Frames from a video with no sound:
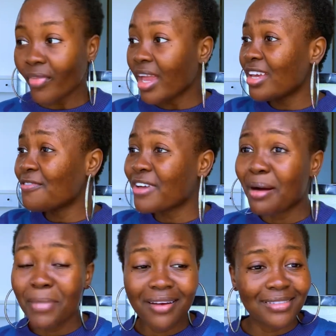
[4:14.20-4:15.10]
if you are
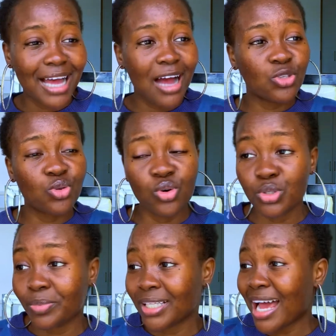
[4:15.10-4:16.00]
married, ask your
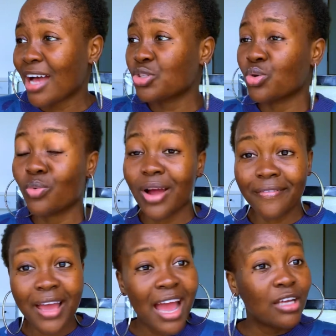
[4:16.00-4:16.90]
husband, ask your wife,
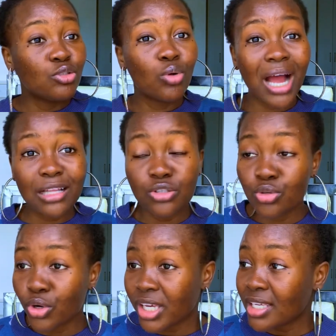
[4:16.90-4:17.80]
look at your
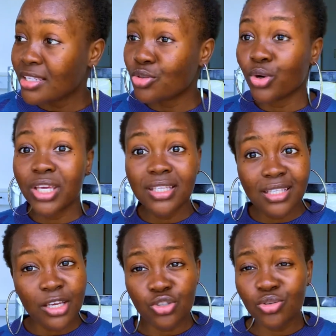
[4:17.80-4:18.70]
kids
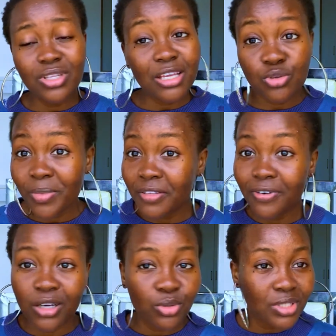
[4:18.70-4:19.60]
age. There are so many
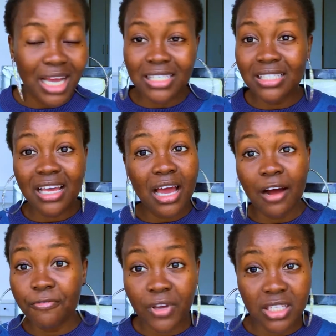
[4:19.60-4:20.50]
factors that actually
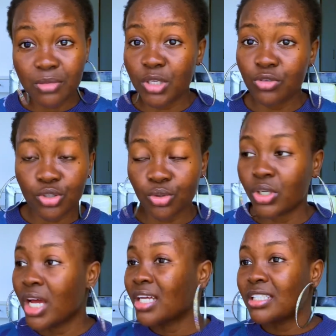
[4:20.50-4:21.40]
affect immigration.
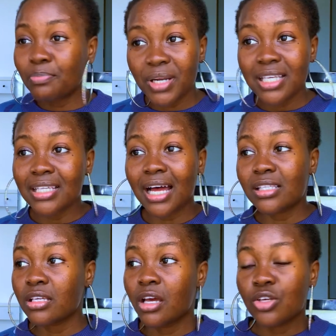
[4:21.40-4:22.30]
The place that
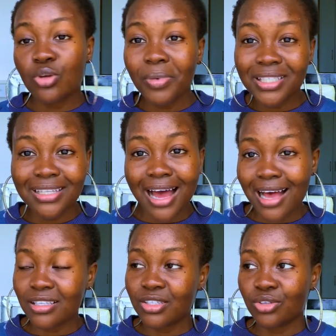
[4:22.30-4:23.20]
somebody that
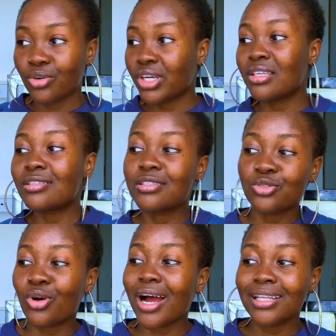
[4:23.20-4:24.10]
has kids
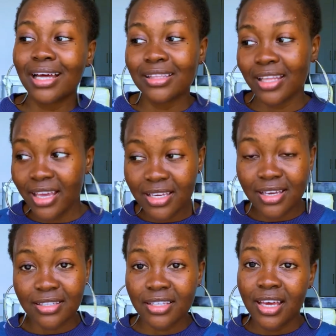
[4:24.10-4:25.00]
younger than 10
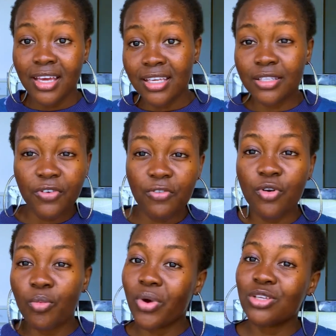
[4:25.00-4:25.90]
years is different
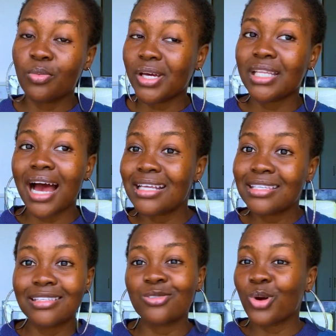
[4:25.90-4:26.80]
from where somebody that has
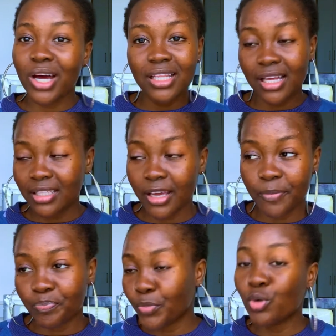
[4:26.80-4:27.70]
kids
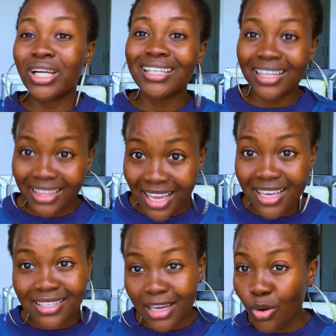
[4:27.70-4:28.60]
older than 10
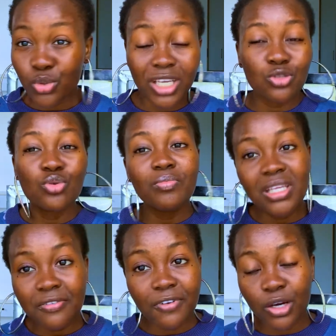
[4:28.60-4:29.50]
years can go. There are so many
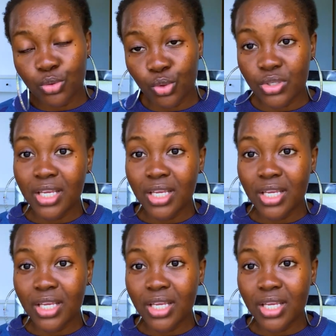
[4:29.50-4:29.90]
factors